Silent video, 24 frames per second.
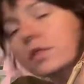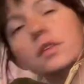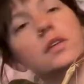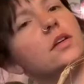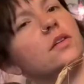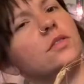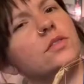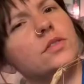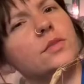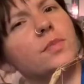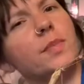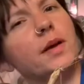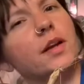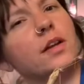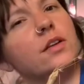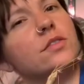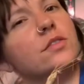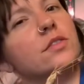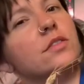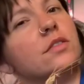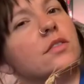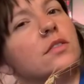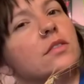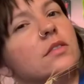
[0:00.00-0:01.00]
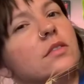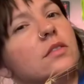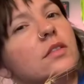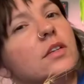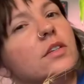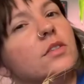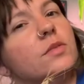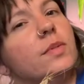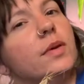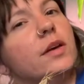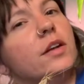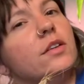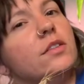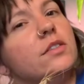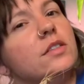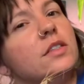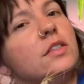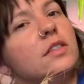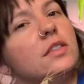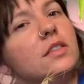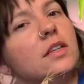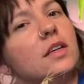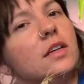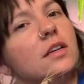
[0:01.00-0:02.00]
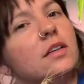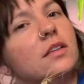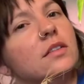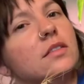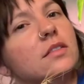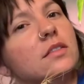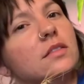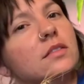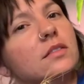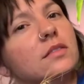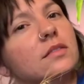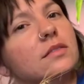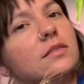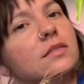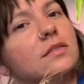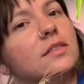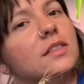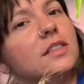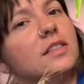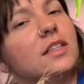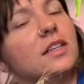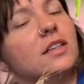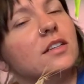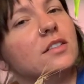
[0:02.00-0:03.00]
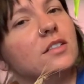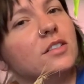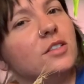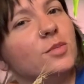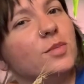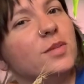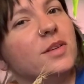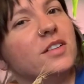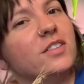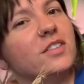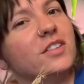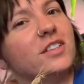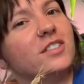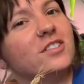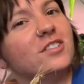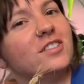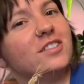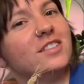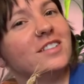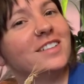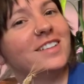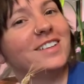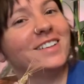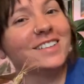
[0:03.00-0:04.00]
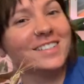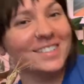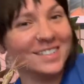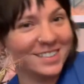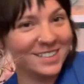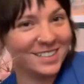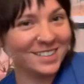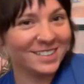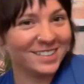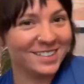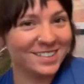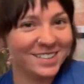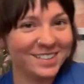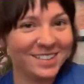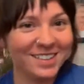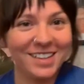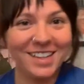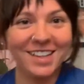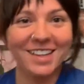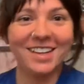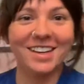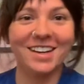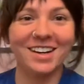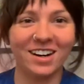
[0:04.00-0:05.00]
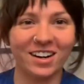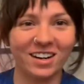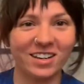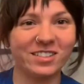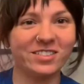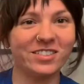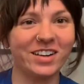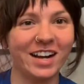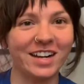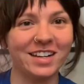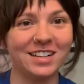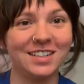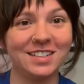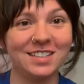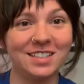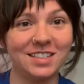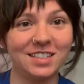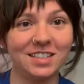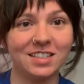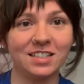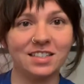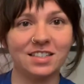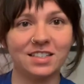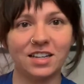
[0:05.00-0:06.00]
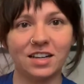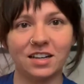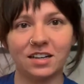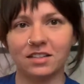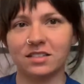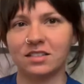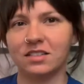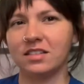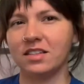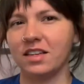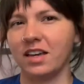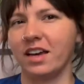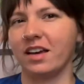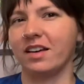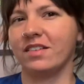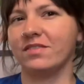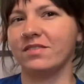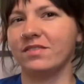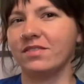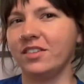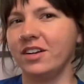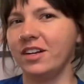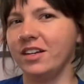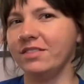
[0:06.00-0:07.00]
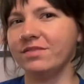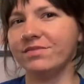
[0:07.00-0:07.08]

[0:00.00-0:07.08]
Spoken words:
Spiders are spiders insects? Is that a stupid question? Are arachnids insects? Yeah, right?